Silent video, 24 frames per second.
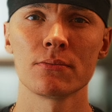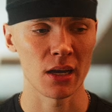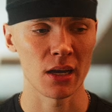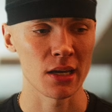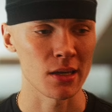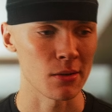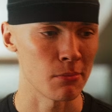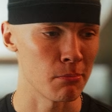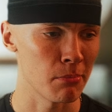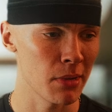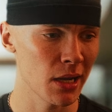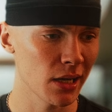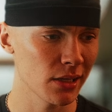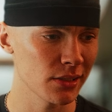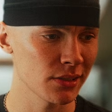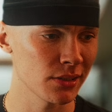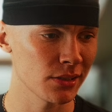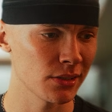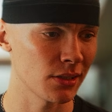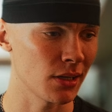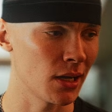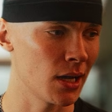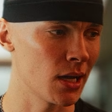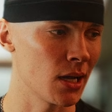I am
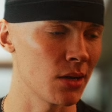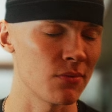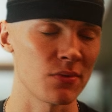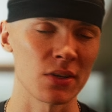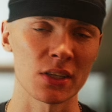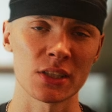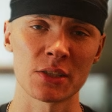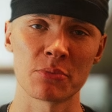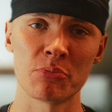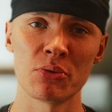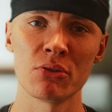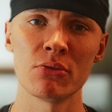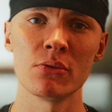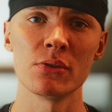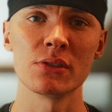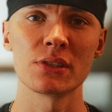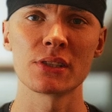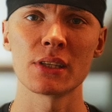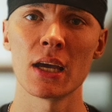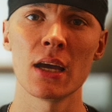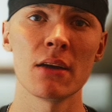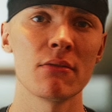Max, I have experienced